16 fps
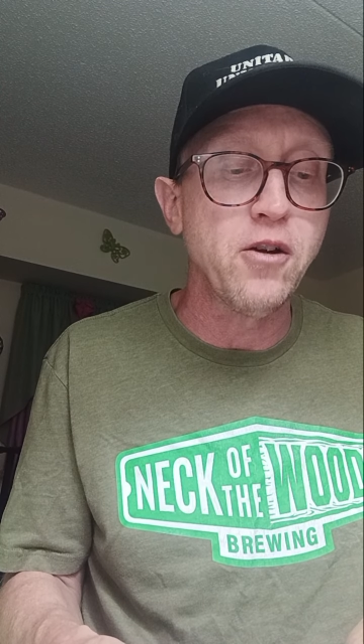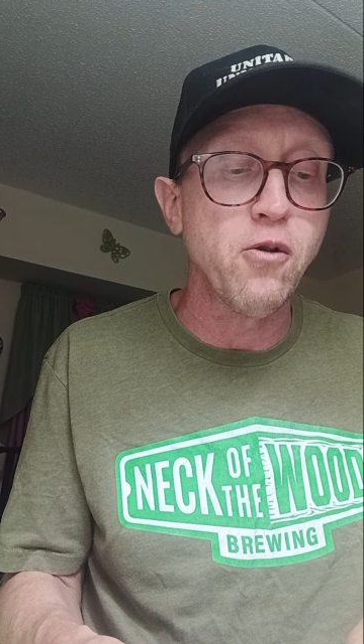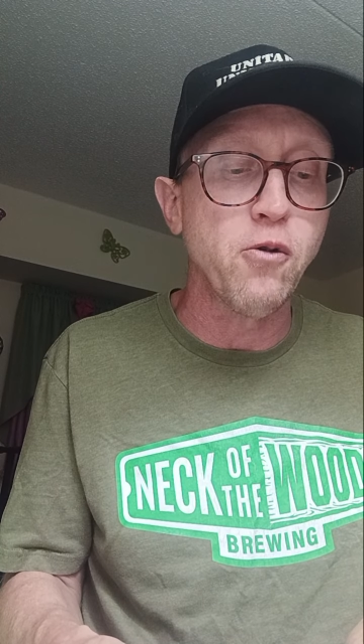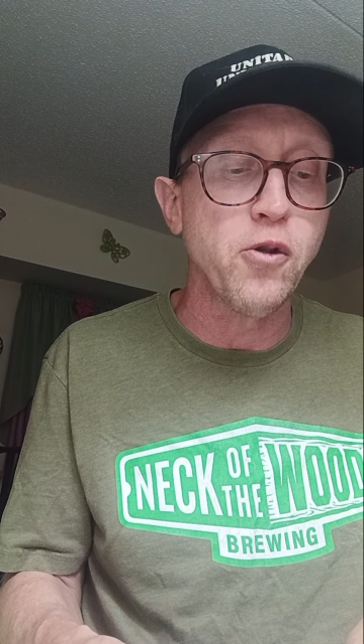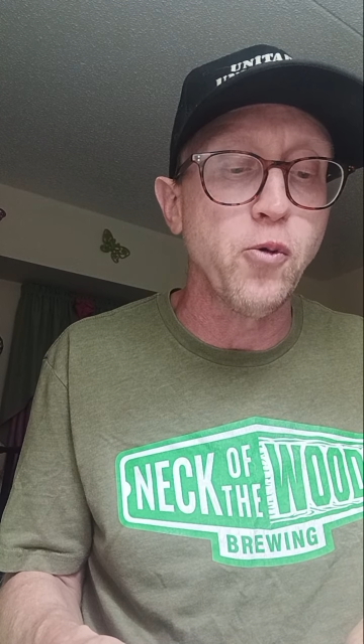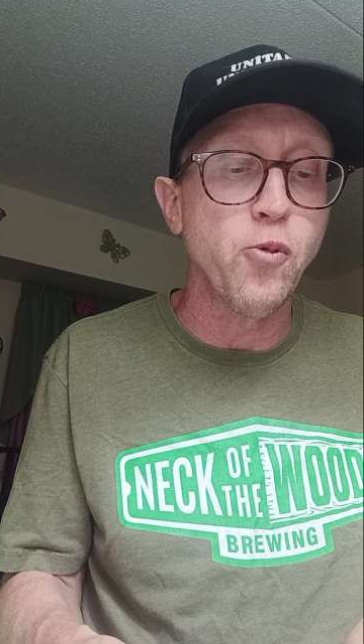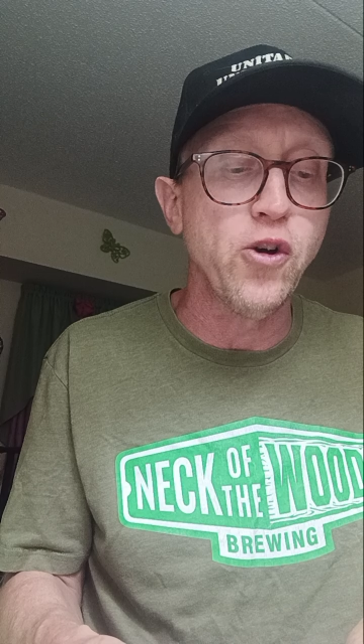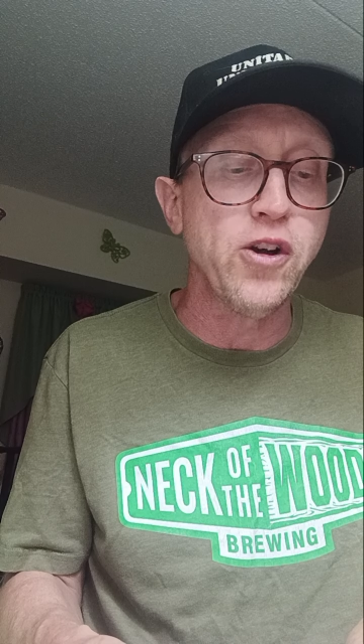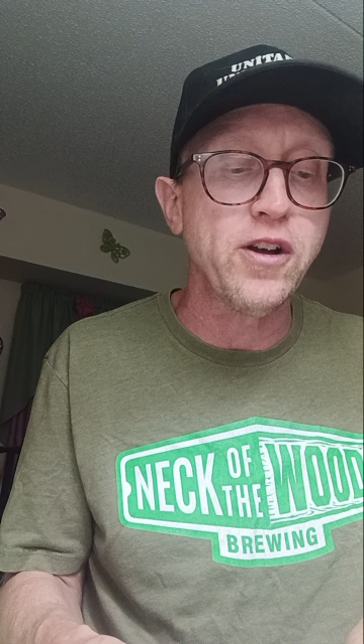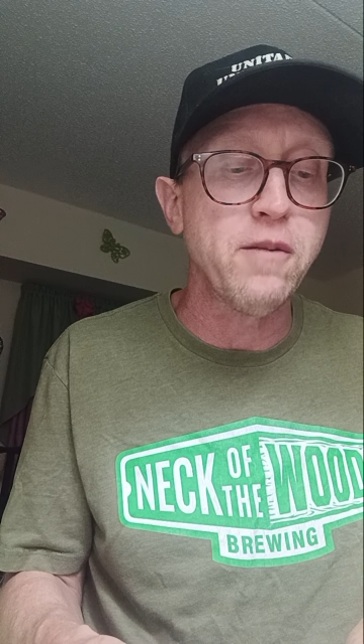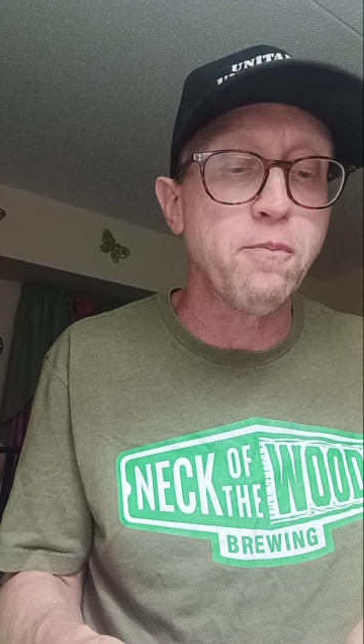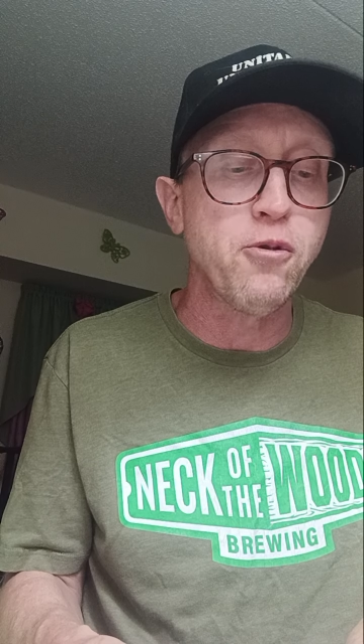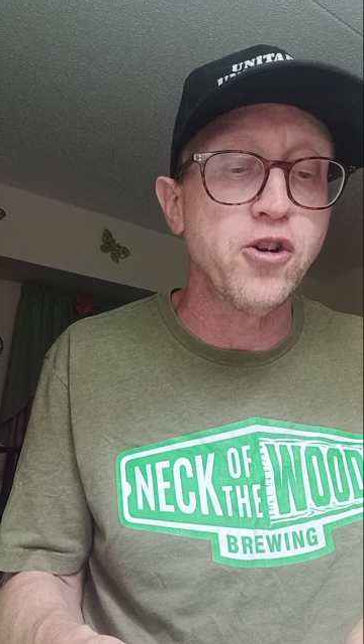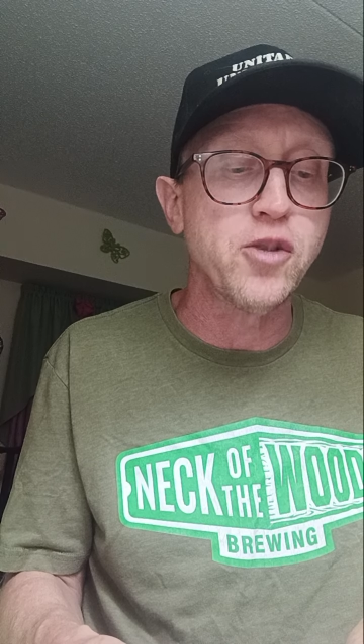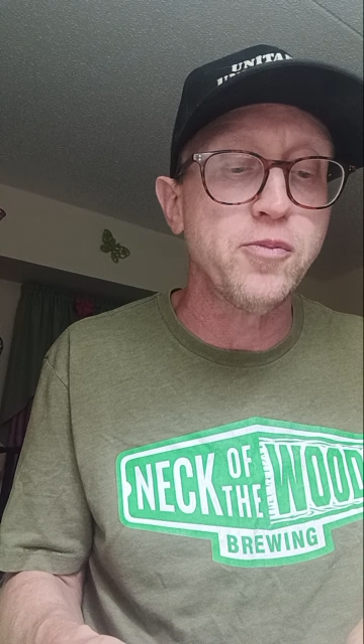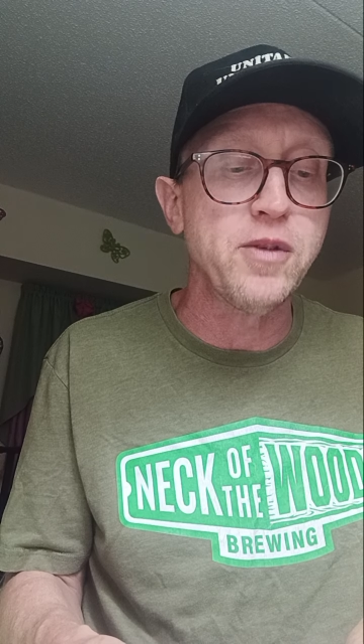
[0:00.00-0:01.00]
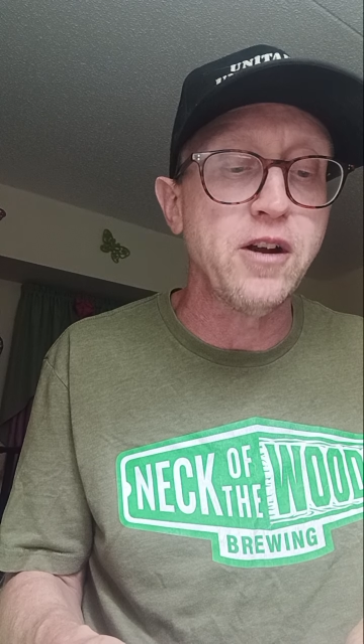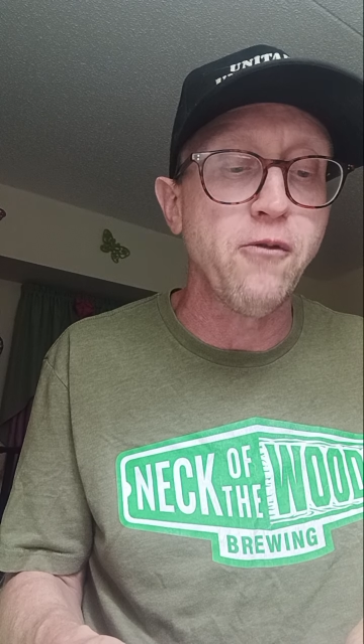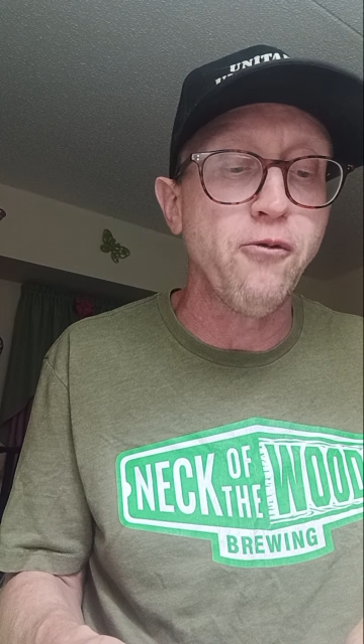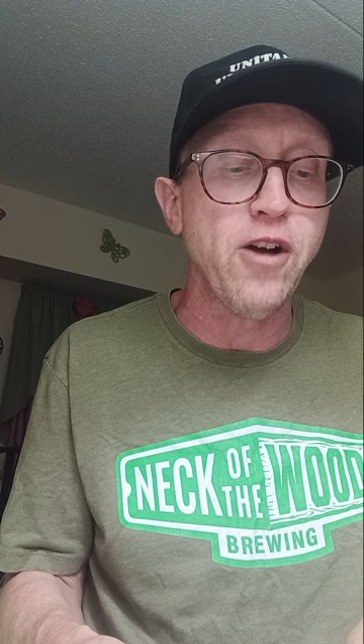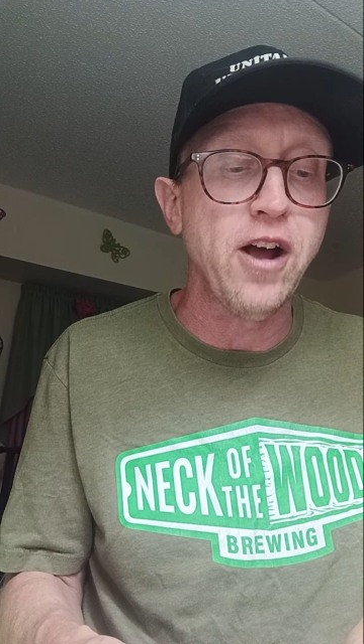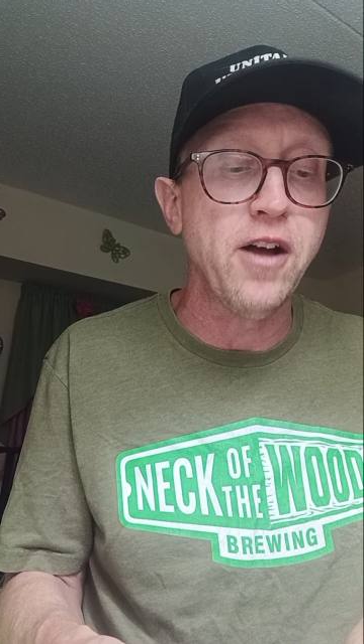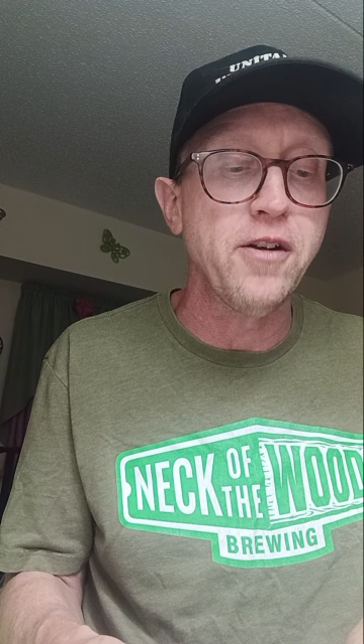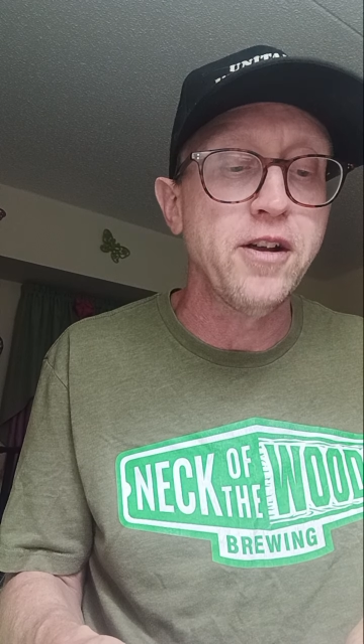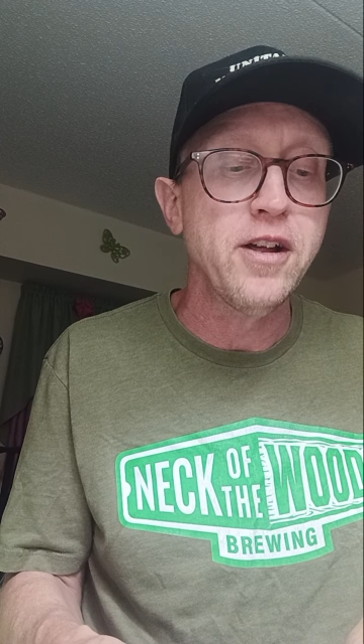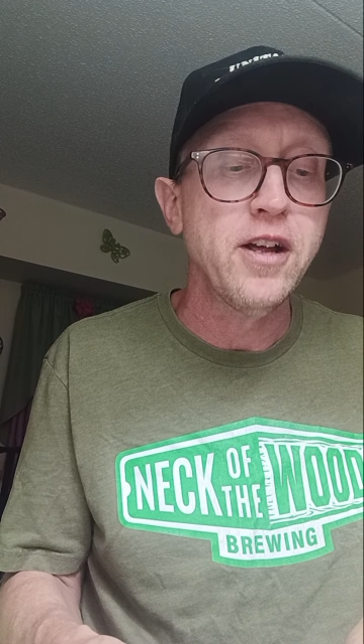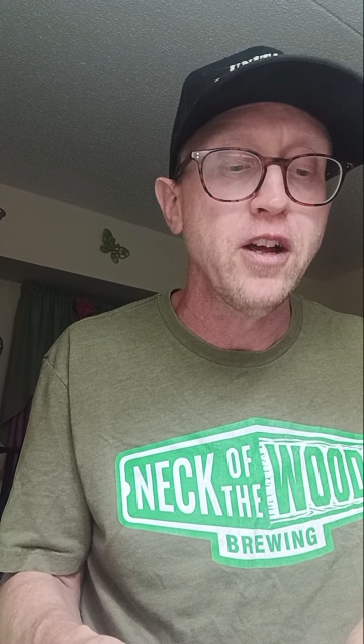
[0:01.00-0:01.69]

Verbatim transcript: or the wicked push me around.